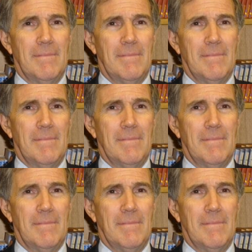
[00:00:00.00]

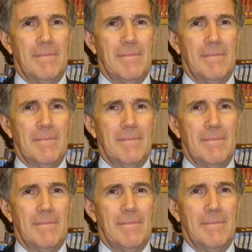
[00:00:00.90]

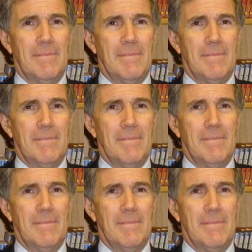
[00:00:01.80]

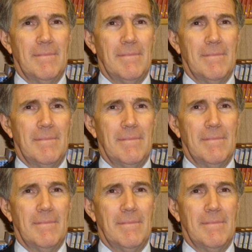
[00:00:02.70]

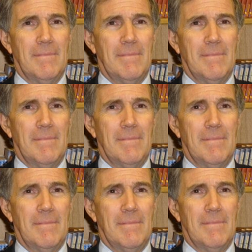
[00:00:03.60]

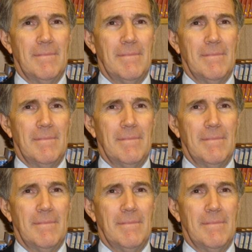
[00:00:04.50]

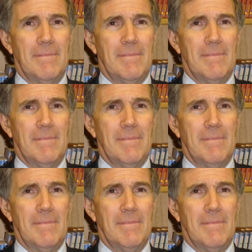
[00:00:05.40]

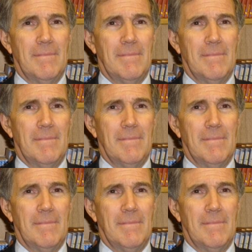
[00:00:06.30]

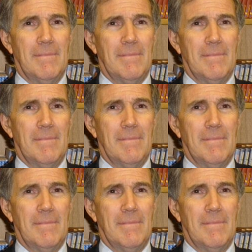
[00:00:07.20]
This is a still picture; no speech is visible.